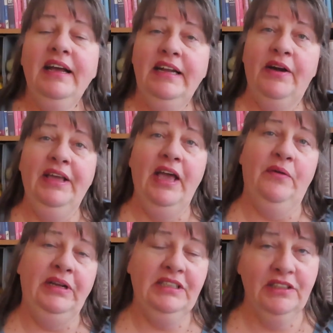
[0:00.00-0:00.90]
And now I can't
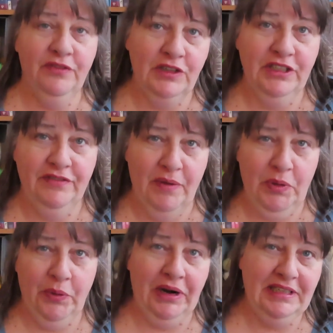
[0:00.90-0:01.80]
wait till the 1st of
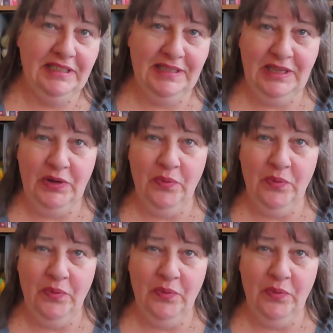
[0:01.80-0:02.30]
February to see